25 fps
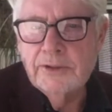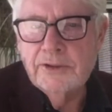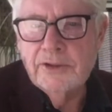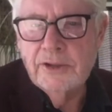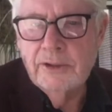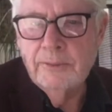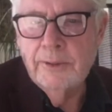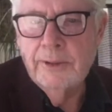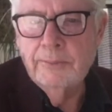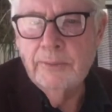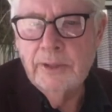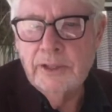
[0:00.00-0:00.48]
So
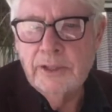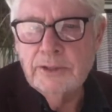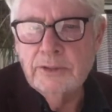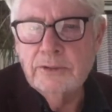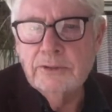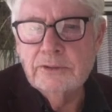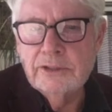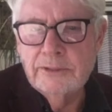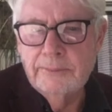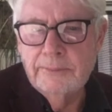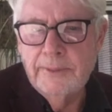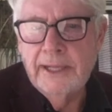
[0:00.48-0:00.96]
when we
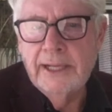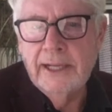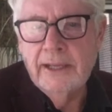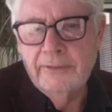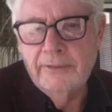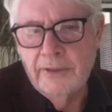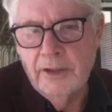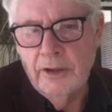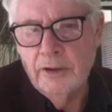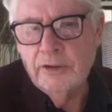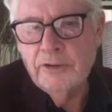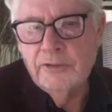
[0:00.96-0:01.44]
talked
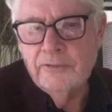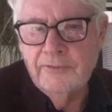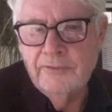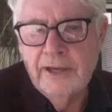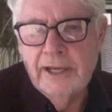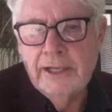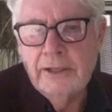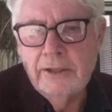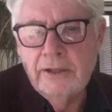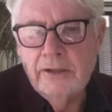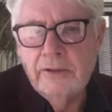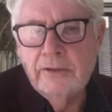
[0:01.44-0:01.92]
about those
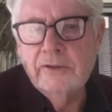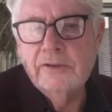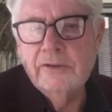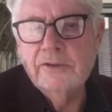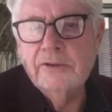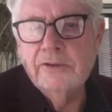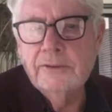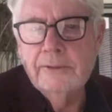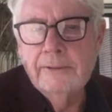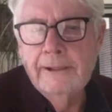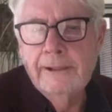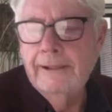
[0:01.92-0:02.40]

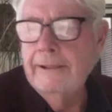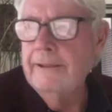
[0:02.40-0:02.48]
values,